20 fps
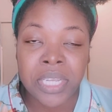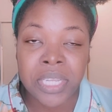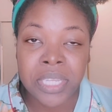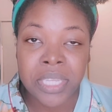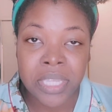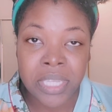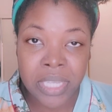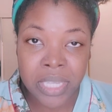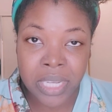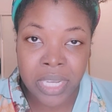
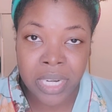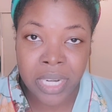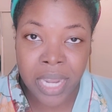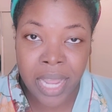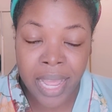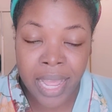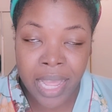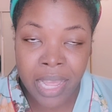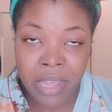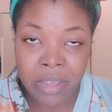
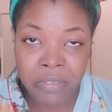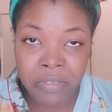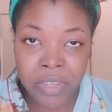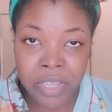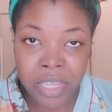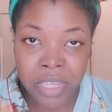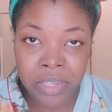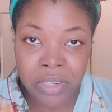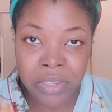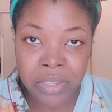10.5
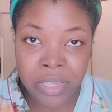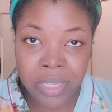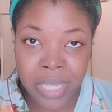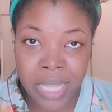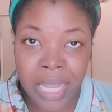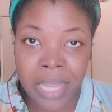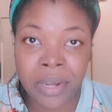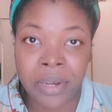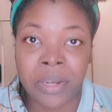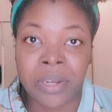years
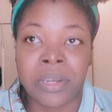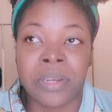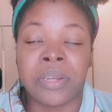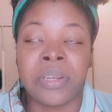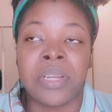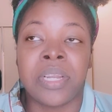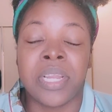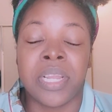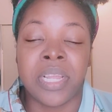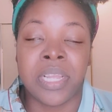later
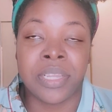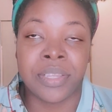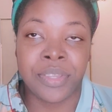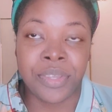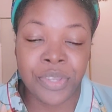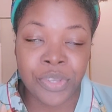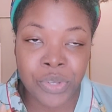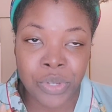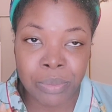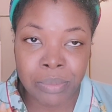
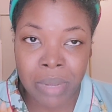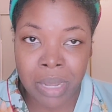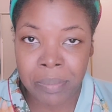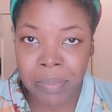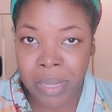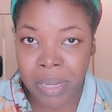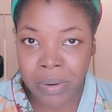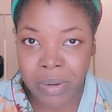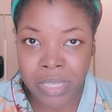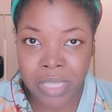into my
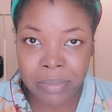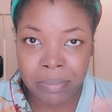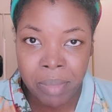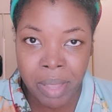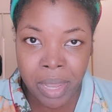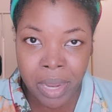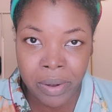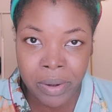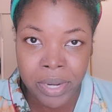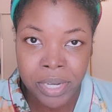parents'
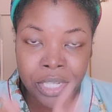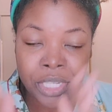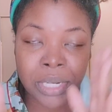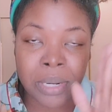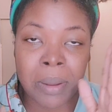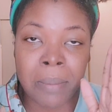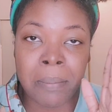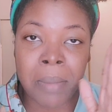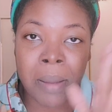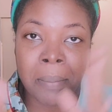marriage,
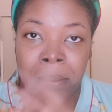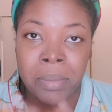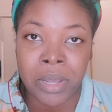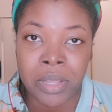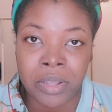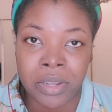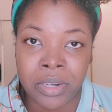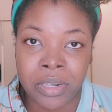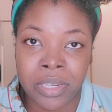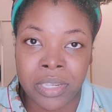my
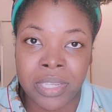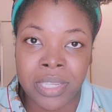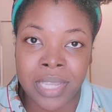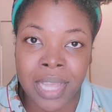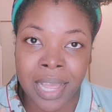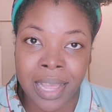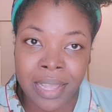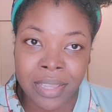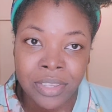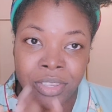mother
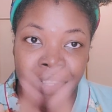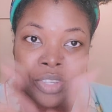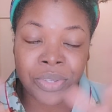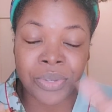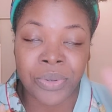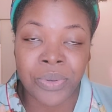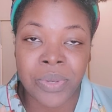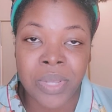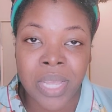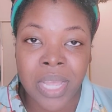decides
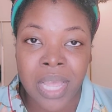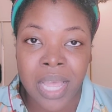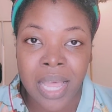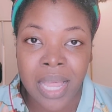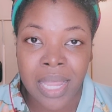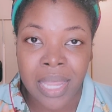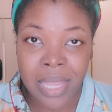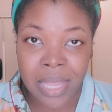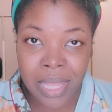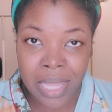to
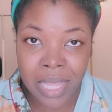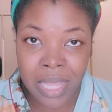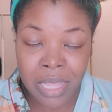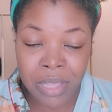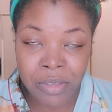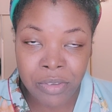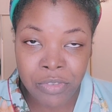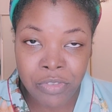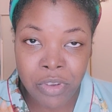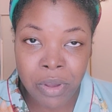
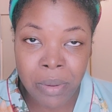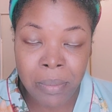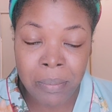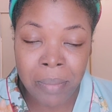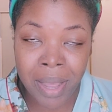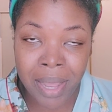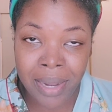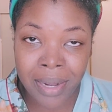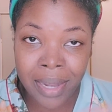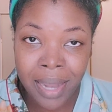leave
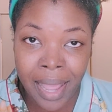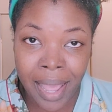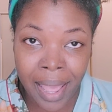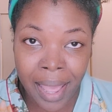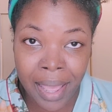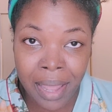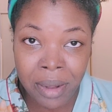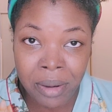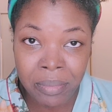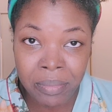my
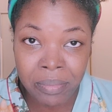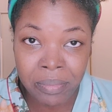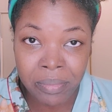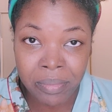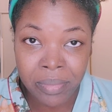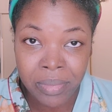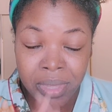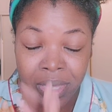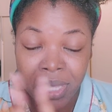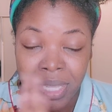dad.
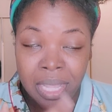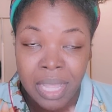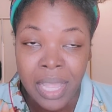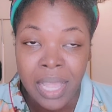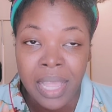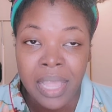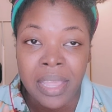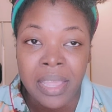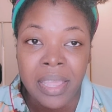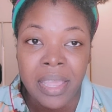
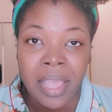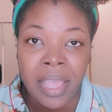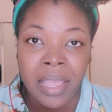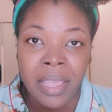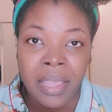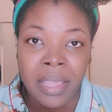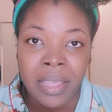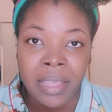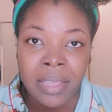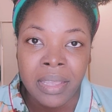
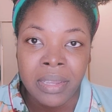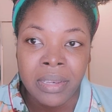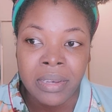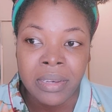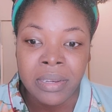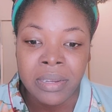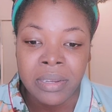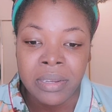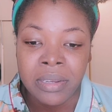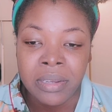
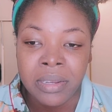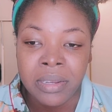And